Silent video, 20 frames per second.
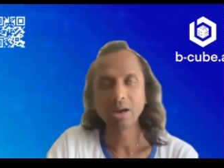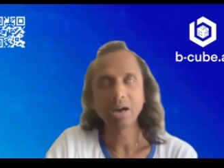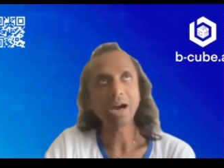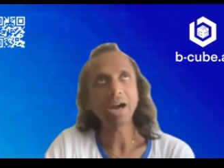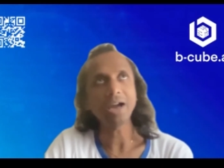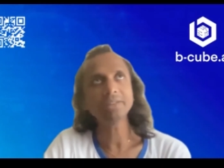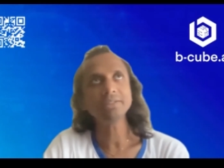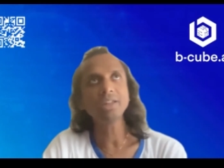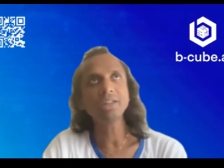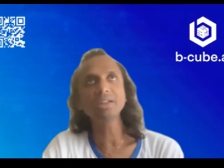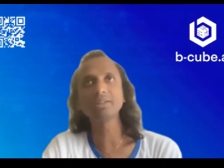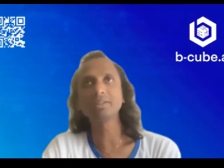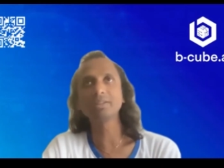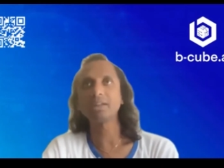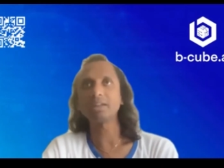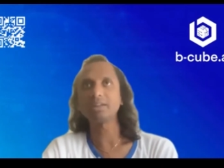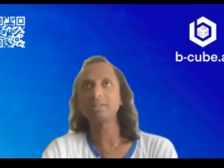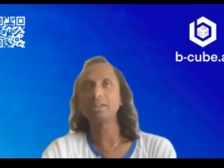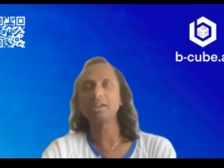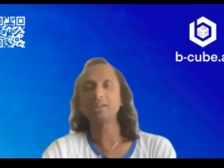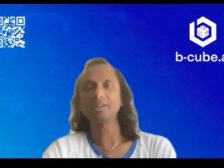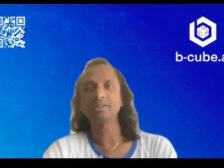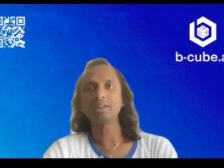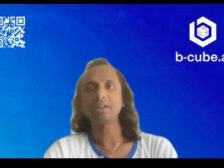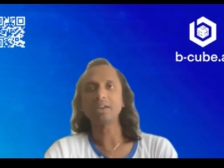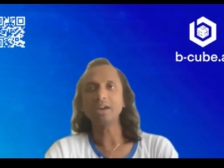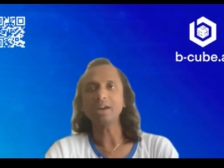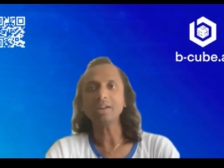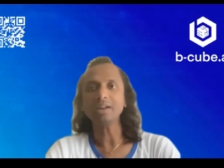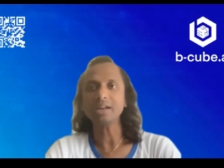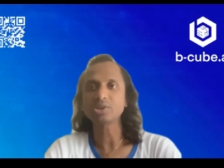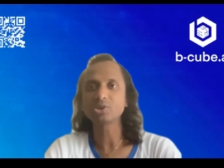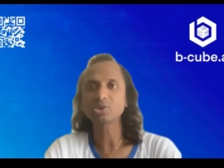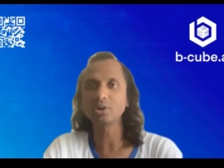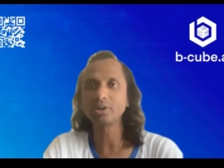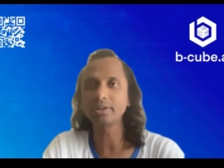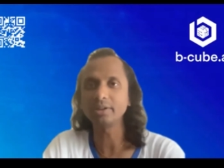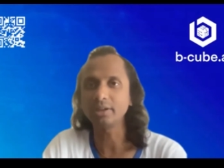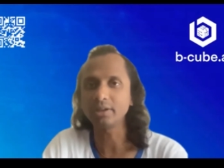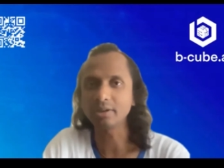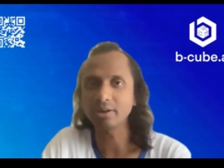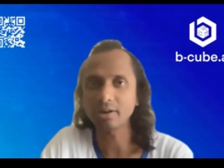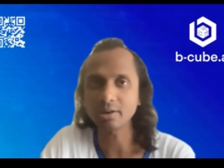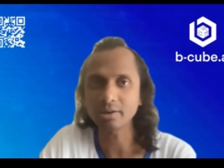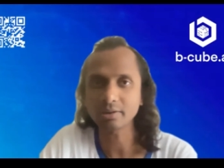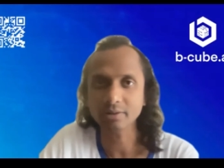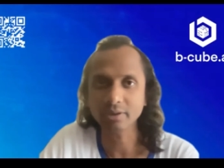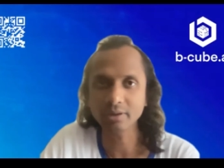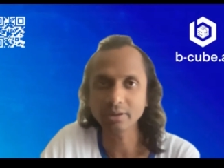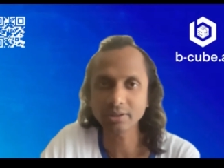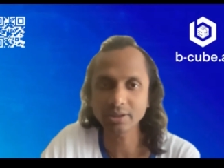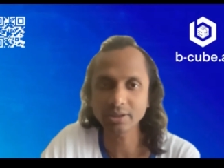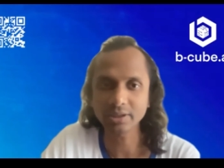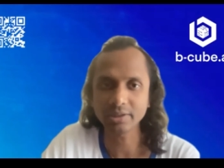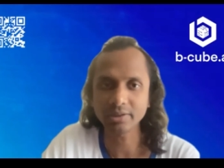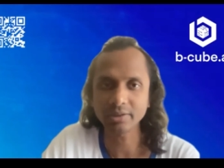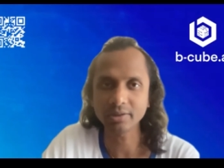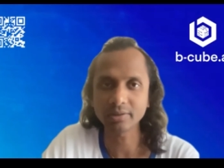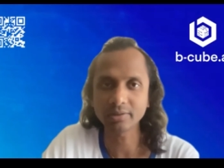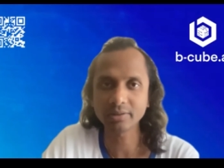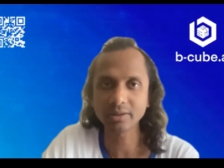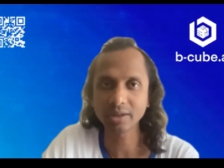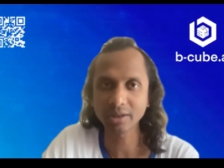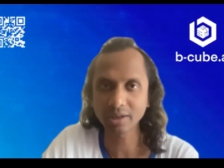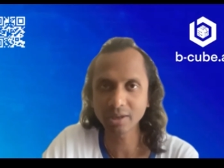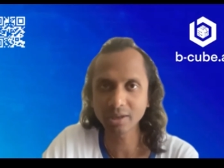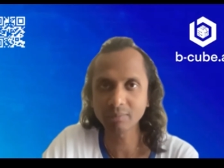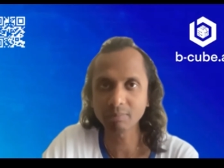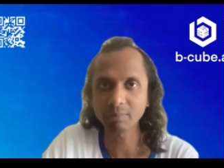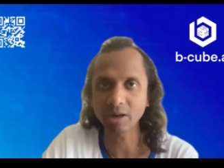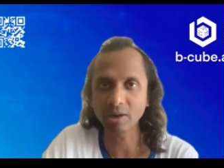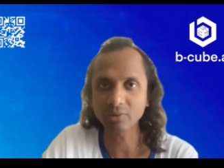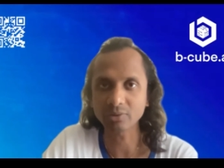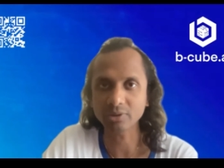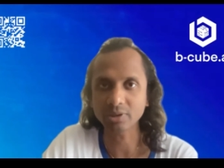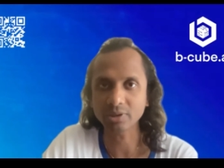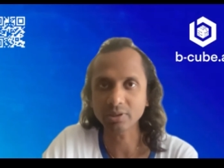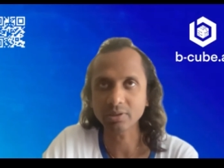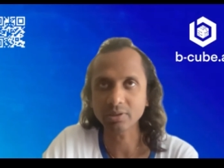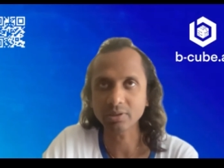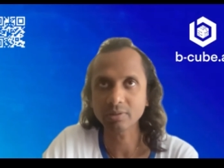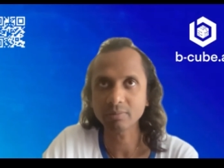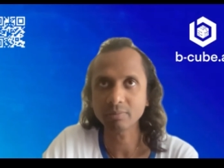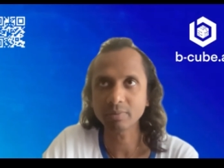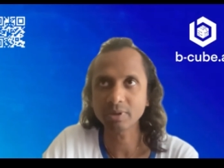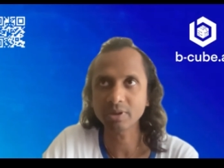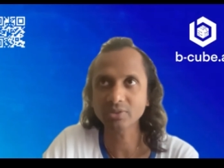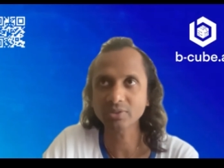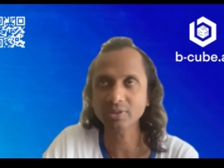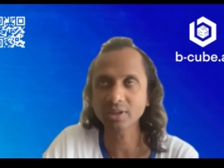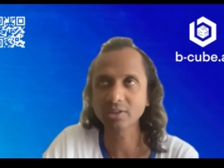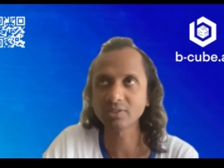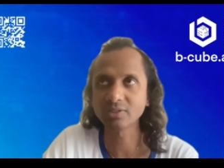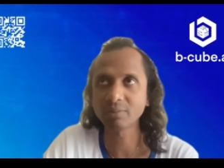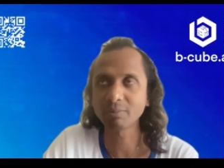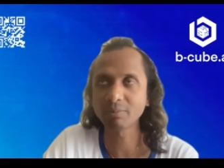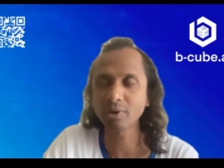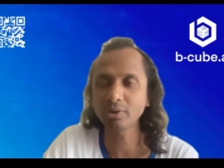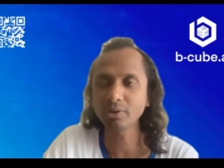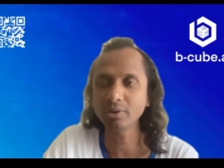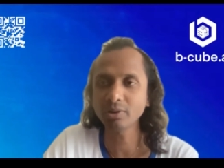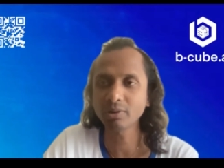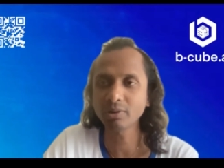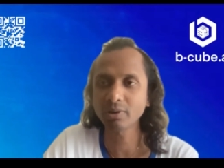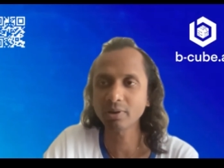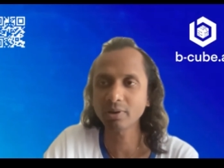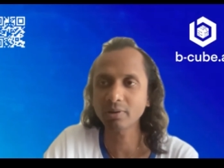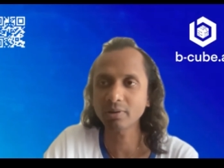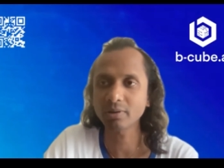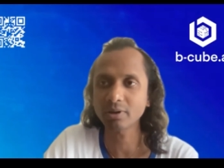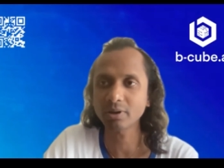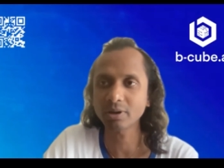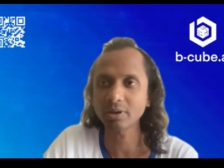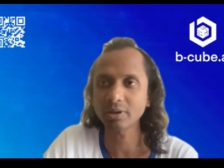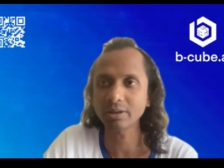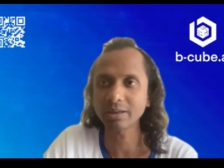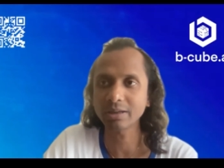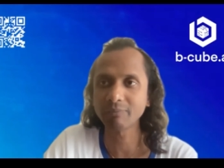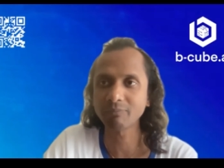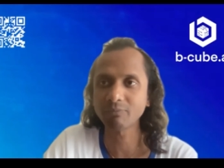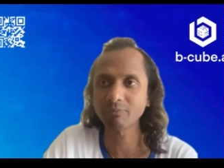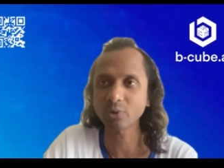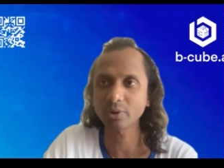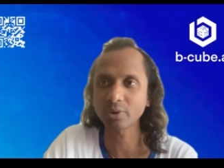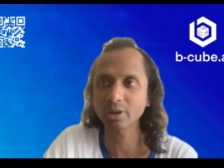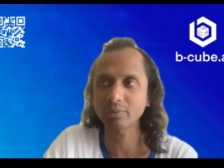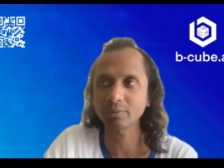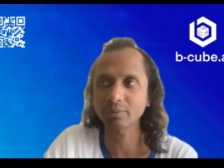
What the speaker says: I think they are actually currently thinking about it, because there is a particular name for that.